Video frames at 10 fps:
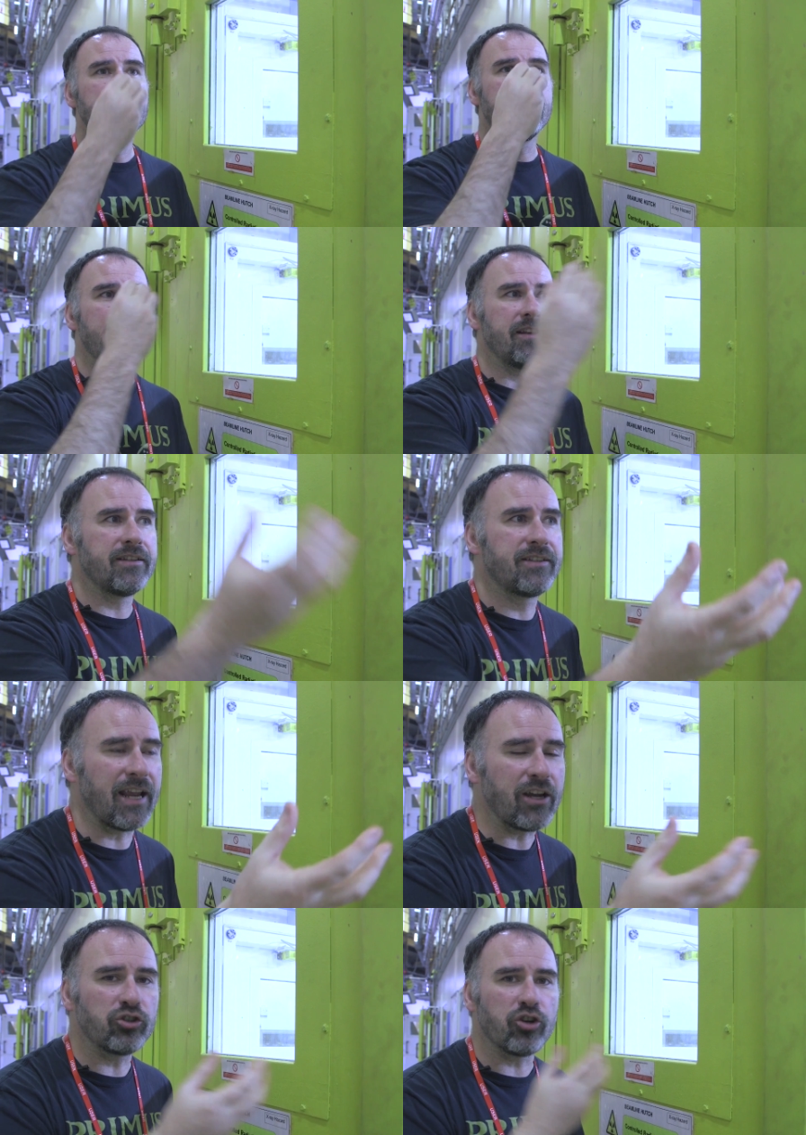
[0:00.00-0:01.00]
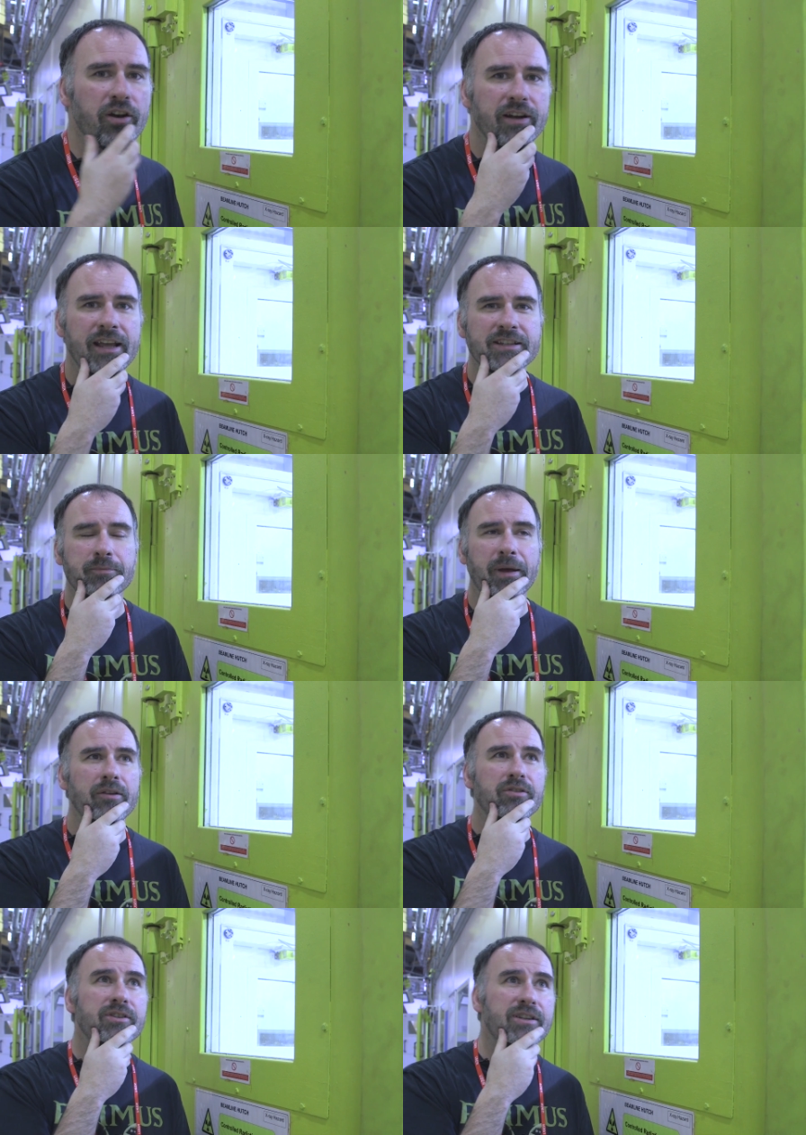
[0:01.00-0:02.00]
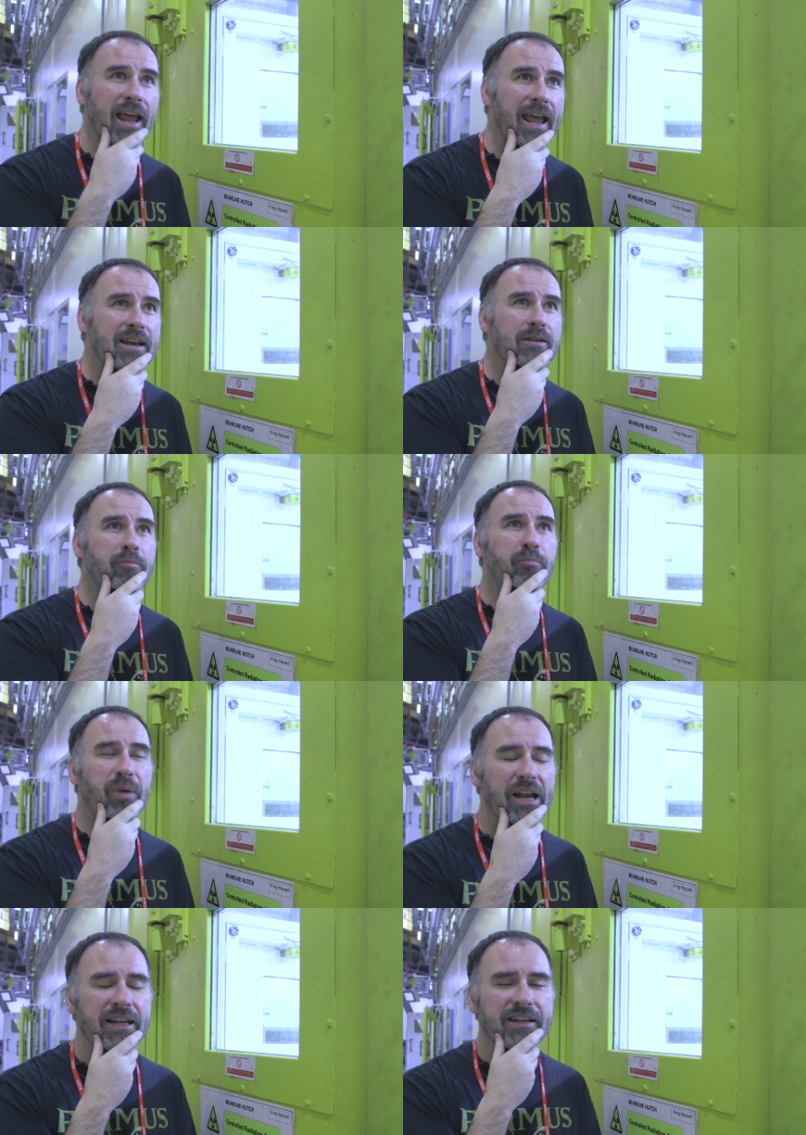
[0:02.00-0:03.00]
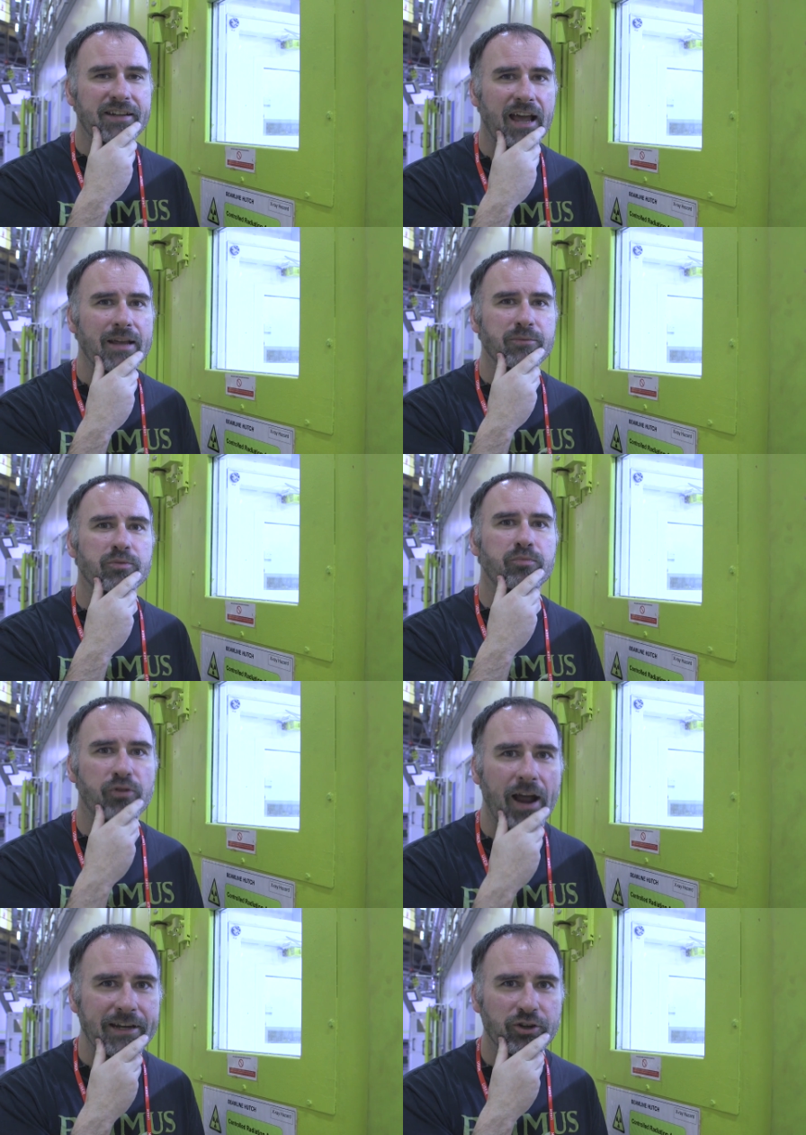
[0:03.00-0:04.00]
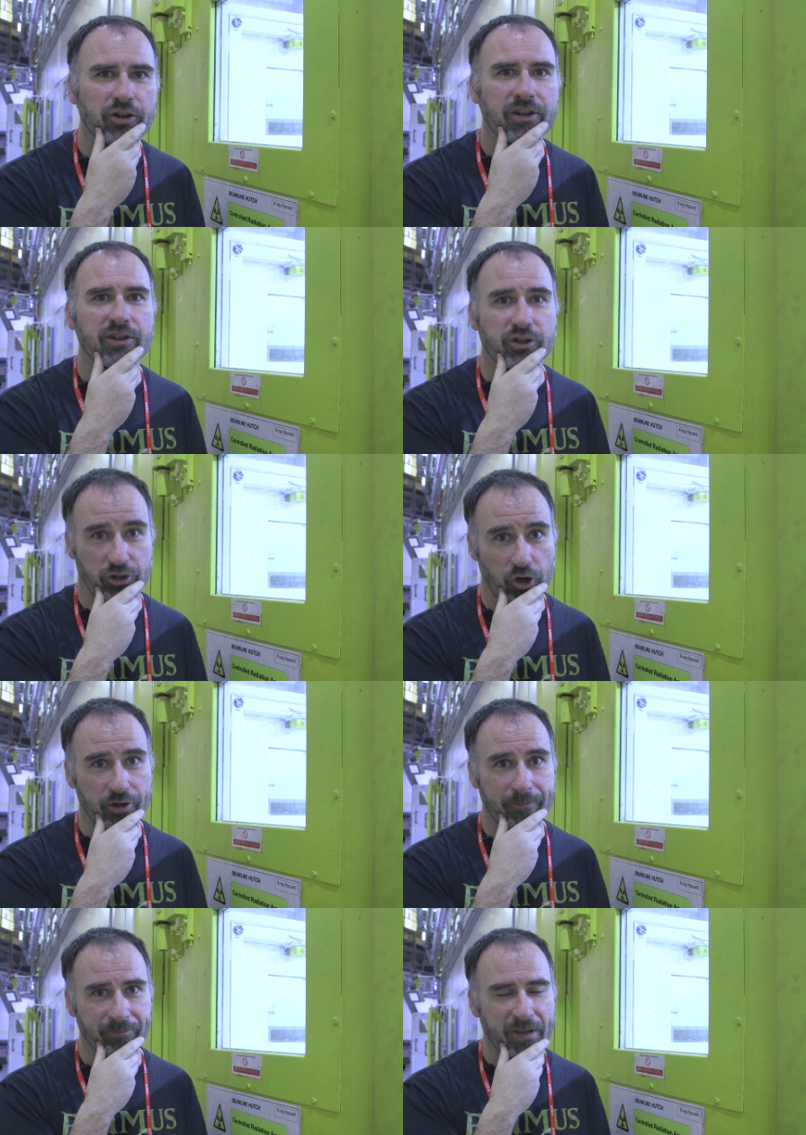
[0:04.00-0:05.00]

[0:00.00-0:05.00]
The synchrotron is about ten billion times brighter than the sun.